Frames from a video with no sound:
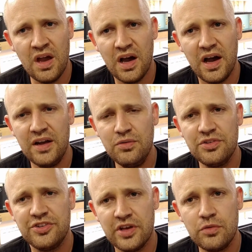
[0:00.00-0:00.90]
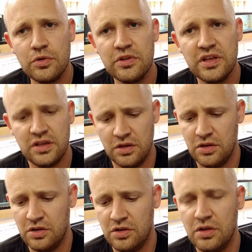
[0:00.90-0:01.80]
I don't generally
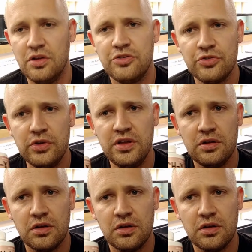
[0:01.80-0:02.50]
treat